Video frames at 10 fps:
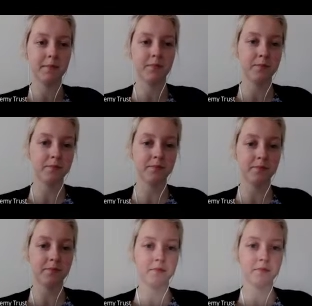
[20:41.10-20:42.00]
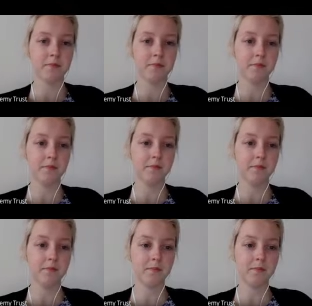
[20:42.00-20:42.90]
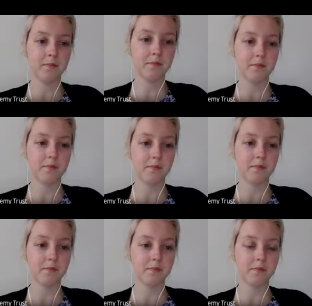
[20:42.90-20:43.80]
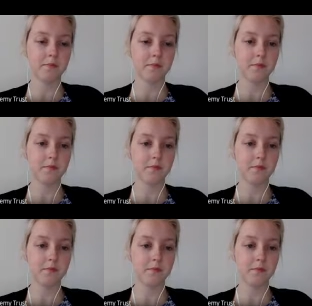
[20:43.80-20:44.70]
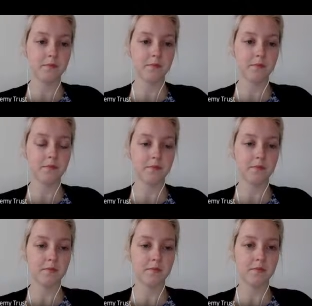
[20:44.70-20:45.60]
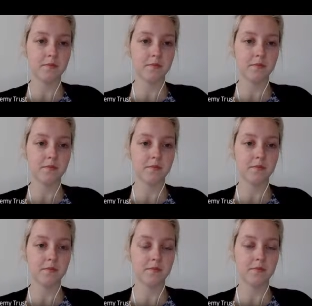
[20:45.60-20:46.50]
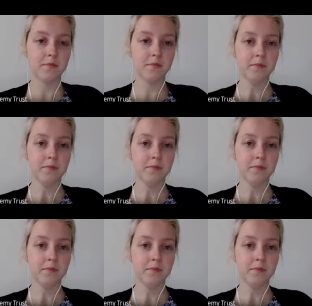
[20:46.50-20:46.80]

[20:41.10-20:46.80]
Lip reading: Nobody speaks.